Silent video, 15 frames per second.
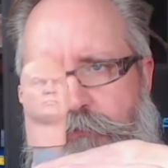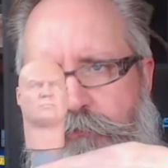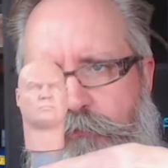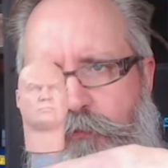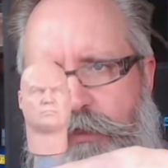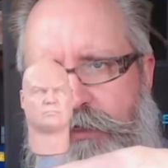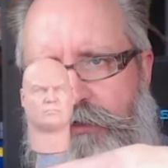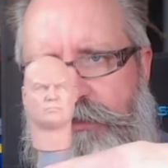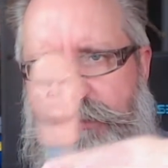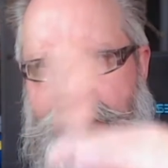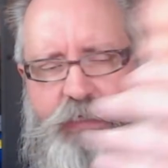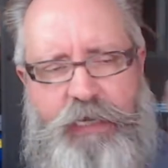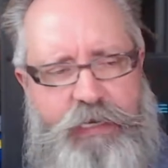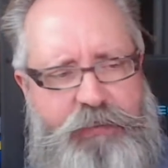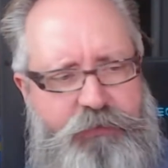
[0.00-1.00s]
working on this
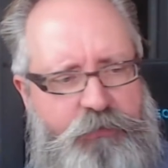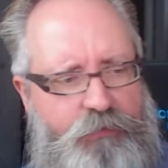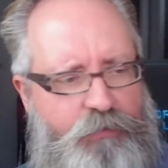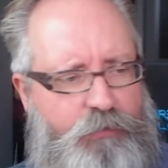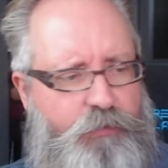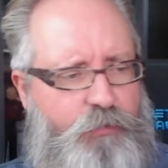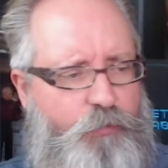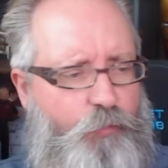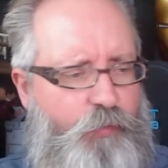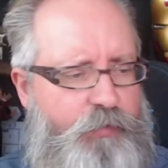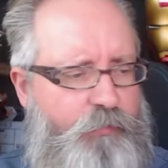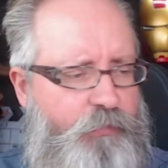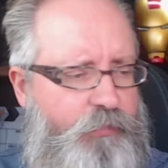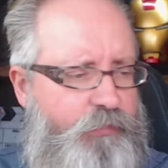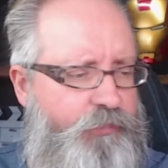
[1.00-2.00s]
head. We
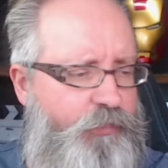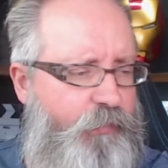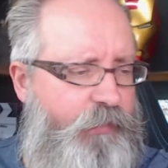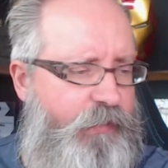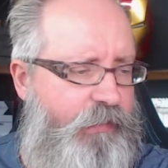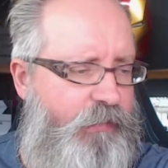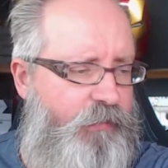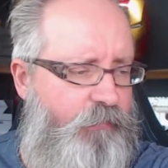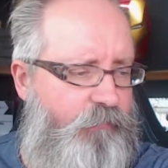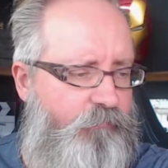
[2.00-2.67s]
were doing